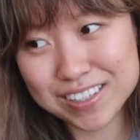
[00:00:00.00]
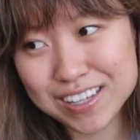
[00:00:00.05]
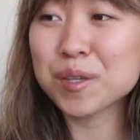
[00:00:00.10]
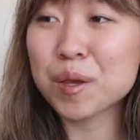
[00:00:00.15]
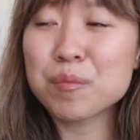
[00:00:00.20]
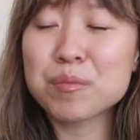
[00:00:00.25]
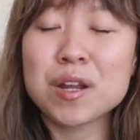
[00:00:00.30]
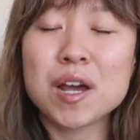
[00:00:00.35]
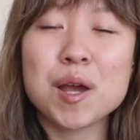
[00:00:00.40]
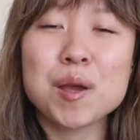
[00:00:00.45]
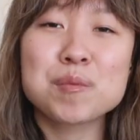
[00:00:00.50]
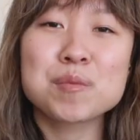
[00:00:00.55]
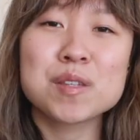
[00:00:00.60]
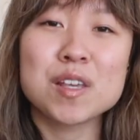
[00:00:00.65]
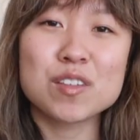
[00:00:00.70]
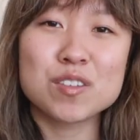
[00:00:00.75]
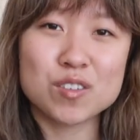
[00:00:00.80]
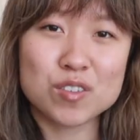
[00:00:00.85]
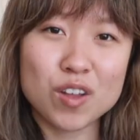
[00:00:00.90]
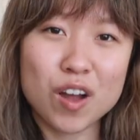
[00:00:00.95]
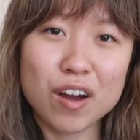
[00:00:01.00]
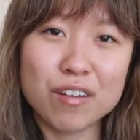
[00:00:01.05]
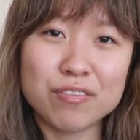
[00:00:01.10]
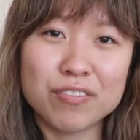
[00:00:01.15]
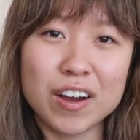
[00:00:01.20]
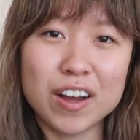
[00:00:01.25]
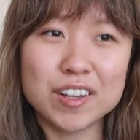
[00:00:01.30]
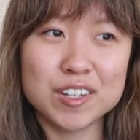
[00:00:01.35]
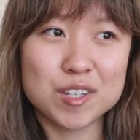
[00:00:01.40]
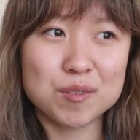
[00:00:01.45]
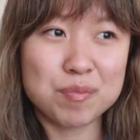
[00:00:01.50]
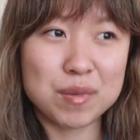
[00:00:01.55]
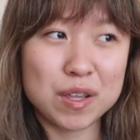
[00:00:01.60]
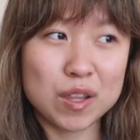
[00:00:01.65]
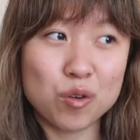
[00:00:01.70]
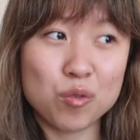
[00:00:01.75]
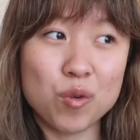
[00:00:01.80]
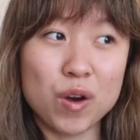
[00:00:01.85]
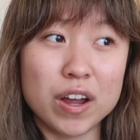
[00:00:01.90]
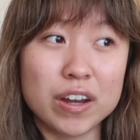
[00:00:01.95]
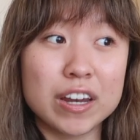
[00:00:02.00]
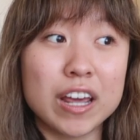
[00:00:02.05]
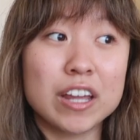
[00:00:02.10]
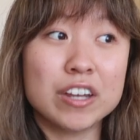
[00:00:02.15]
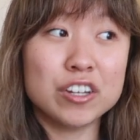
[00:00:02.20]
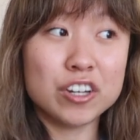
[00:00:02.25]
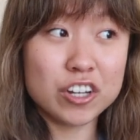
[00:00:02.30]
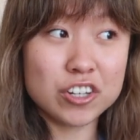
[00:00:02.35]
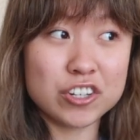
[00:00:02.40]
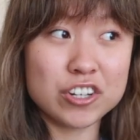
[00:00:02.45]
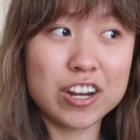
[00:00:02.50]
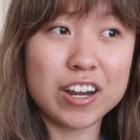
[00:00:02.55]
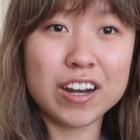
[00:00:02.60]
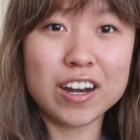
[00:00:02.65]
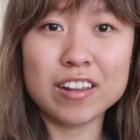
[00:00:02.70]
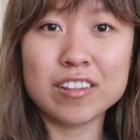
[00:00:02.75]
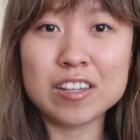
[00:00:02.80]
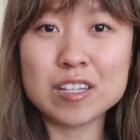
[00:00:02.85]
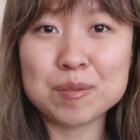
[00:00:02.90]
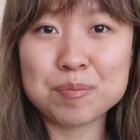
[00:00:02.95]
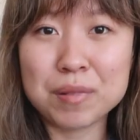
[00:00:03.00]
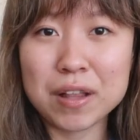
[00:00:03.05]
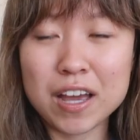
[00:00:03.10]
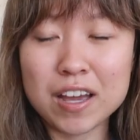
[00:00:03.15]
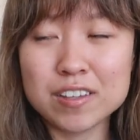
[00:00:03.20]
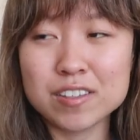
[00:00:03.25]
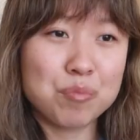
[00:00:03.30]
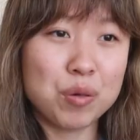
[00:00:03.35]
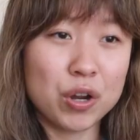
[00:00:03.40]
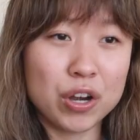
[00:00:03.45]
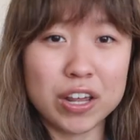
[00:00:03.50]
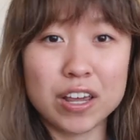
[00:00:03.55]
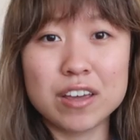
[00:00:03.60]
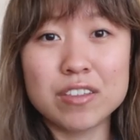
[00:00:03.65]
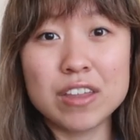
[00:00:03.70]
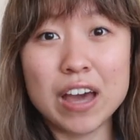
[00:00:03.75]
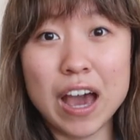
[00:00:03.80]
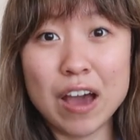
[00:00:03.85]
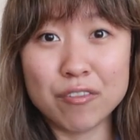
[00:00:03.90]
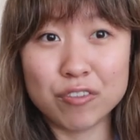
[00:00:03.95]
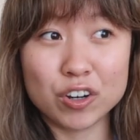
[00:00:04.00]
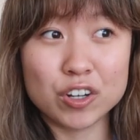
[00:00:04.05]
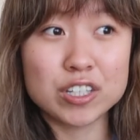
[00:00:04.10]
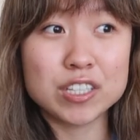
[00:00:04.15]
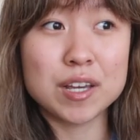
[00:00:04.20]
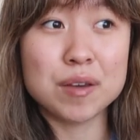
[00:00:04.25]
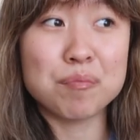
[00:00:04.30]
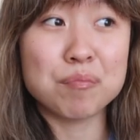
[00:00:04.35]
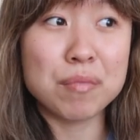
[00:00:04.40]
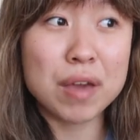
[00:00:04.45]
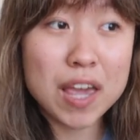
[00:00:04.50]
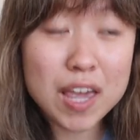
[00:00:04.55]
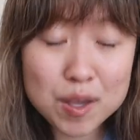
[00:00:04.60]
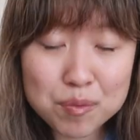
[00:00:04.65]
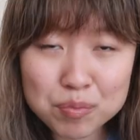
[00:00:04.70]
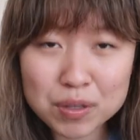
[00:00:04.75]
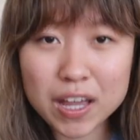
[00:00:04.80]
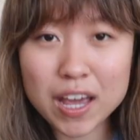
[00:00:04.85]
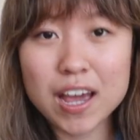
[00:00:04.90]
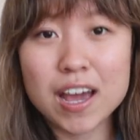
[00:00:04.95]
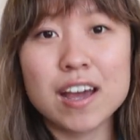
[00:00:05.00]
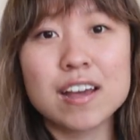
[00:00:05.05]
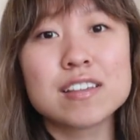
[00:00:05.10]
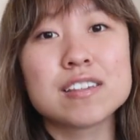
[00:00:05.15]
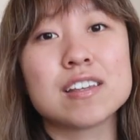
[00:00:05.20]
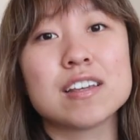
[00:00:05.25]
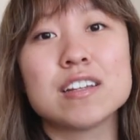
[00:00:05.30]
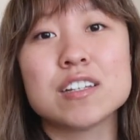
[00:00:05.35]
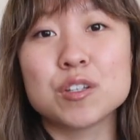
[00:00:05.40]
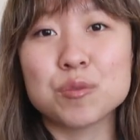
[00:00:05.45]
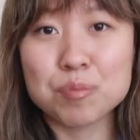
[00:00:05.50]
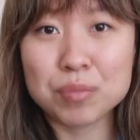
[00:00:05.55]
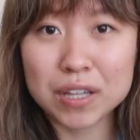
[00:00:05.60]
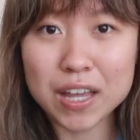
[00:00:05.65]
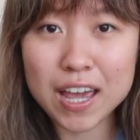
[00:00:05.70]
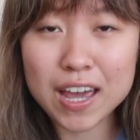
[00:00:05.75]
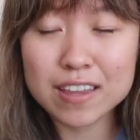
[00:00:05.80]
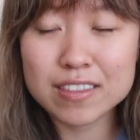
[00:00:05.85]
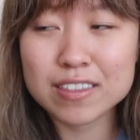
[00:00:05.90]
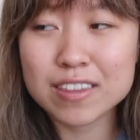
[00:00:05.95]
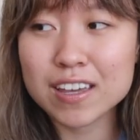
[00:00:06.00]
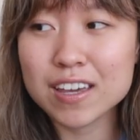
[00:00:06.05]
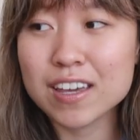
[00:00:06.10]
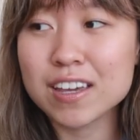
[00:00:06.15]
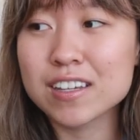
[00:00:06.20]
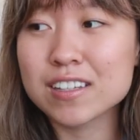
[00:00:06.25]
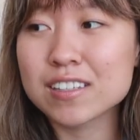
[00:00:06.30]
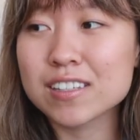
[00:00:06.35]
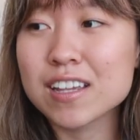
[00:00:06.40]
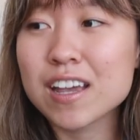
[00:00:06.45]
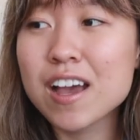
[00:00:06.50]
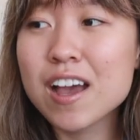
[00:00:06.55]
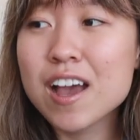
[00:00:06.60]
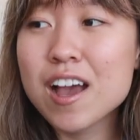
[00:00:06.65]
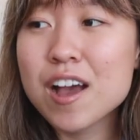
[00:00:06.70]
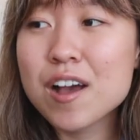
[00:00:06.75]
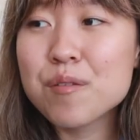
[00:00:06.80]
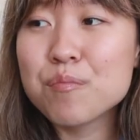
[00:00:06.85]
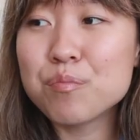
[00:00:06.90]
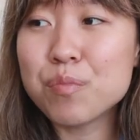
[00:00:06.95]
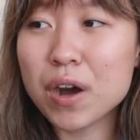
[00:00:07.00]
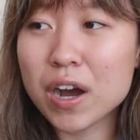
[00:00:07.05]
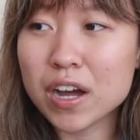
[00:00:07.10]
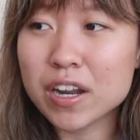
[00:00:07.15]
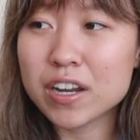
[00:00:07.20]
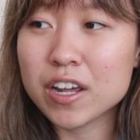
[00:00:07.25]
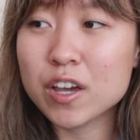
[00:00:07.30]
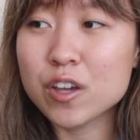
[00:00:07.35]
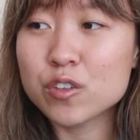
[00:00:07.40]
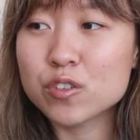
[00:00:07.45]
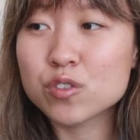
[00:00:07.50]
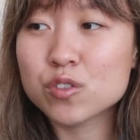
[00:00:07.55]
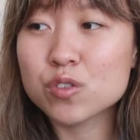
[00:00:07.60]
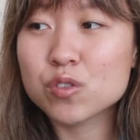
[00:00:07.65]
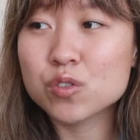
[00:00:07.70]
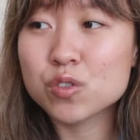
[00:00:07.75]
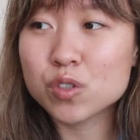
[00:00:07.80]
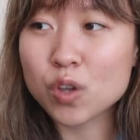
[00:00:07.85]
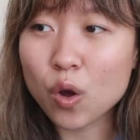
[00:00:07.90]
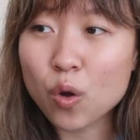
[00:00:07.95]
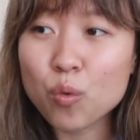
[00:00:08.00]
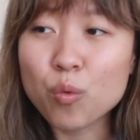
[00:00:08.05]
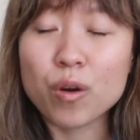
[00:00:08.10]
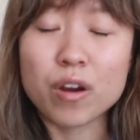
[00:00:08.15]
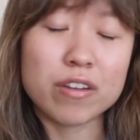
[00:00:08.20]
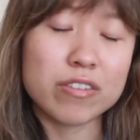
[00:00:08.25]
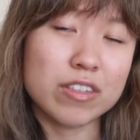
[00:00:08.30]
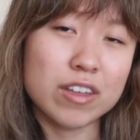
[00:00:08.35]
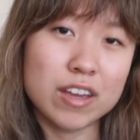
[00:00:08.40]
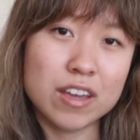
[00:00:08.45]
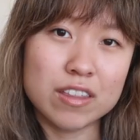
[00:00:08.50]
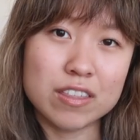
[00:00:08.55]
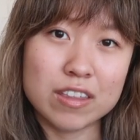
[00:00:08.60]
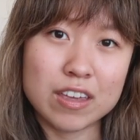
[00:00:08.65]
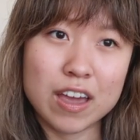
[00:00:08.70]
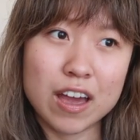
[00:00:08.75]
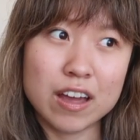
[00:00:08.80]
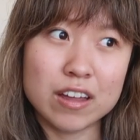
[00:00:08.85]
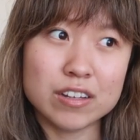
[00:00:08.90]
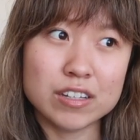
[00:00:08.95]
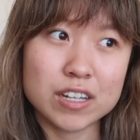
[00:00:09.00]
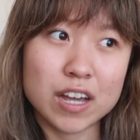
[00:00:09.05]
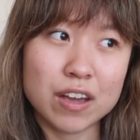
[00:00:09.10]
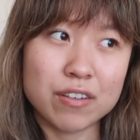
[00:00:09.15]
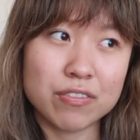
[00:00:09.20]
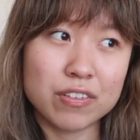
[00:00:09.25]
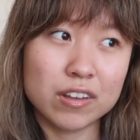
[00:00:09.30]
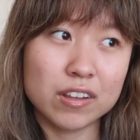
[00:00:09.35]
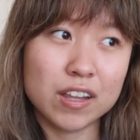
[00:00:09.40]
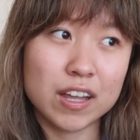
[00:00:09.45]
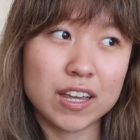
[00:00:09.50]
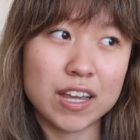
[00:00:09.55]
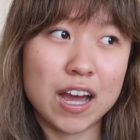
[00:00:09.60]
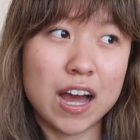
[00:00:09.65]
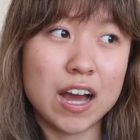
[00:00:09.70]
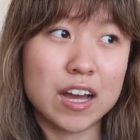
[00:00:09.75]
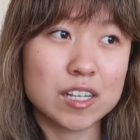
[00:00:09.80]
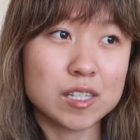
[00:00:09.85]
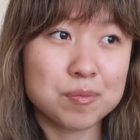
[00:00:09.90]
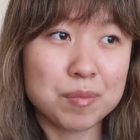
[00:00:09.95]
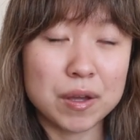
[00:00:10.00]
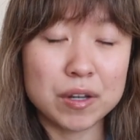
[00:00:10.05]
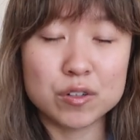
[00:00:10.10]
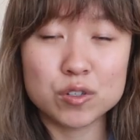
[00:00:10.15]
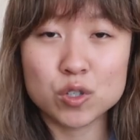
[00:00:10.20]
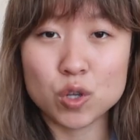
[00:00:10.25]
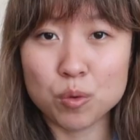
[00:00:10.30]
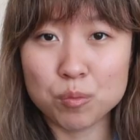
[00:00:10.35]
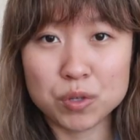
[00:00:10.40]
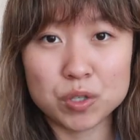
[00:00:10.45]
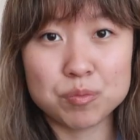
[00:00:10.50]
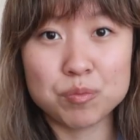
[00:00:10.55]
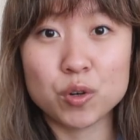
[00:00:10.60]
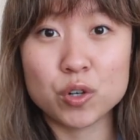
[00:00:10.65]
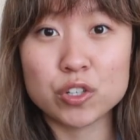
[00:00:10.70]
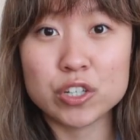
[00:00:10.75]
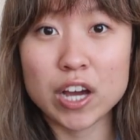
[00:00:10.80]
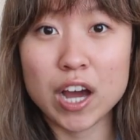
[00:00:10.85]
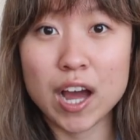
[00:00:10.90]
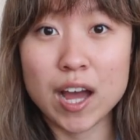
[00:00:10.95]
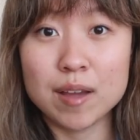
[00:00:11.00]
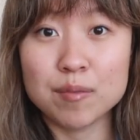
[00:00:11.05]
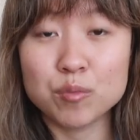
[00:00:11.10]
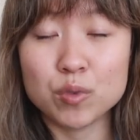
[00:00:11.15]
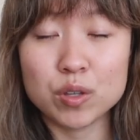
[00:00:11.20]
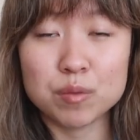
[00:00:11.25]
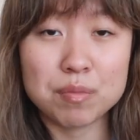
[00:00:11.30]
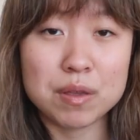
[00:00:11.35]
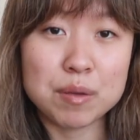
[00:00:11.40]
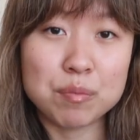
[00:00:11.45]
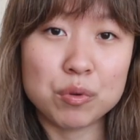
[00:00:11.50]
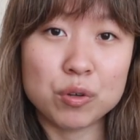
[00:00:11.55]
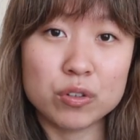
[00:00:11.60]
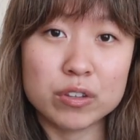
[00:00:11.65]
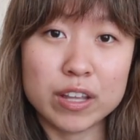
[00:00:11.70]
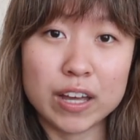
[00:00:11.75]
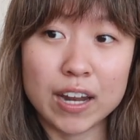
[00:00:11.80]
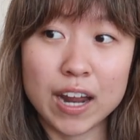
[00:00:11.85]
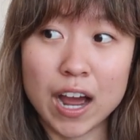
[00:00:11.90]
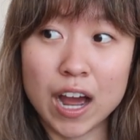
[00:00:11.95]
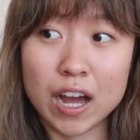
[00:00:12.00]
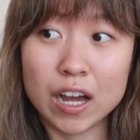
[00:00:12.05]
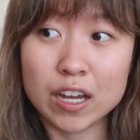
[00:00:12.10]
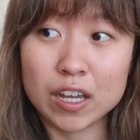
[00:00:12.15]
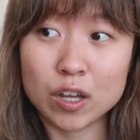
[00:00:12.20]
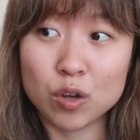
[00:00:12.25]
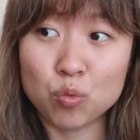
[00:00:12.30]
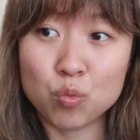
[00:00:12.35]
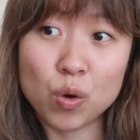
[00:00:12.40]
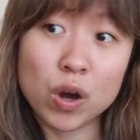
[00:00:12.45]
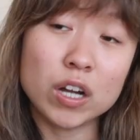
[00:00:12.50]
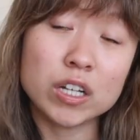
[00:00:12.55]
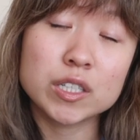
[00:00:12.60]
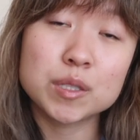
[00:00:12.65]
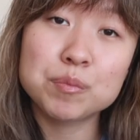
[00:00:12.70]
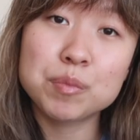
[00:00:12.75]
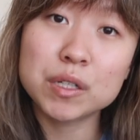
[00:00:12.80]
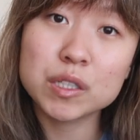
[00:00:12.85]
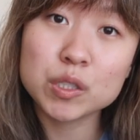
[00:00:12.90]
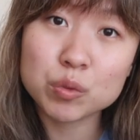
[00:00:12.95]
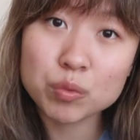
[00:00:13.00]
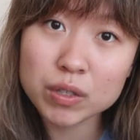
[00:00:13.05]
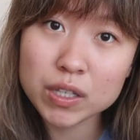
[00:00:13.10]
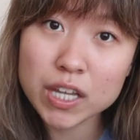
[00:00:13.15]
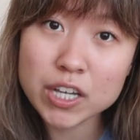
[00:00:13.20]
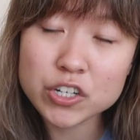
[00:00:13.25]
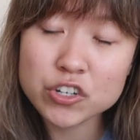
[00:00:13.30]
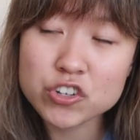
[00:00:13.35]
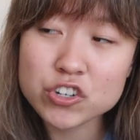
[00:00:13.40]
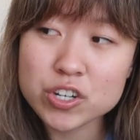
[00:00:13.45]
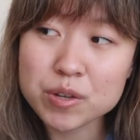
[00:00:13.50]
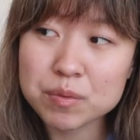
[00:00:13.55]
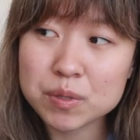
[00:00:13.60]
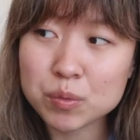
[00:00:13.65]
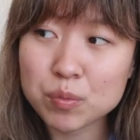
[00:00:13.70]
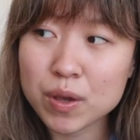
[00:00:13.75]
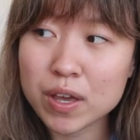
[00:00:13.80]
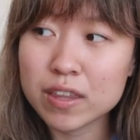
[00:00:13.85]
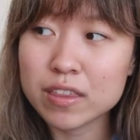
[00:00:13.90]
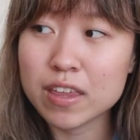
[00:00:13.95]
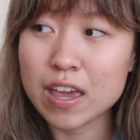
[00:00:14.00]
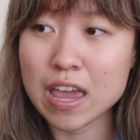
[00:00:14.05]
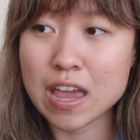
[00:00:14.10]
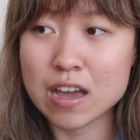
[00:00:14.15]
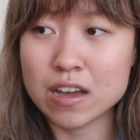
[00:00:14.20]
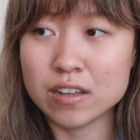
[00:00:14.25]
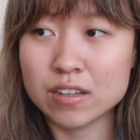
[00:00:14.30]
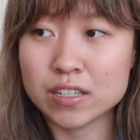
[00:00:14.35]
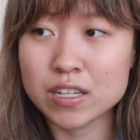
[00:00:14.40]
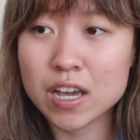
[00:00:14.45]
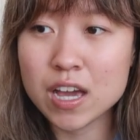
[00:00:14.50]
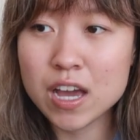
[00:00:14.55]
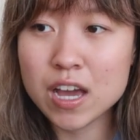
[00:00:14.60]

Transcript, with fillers: Sometimes it's not fun to be the one initiating these plans, putting in the effort to make plans and to plan things, but it's so worth it in the end. I feel like I spend so much more time with people that I want to build relationships with, and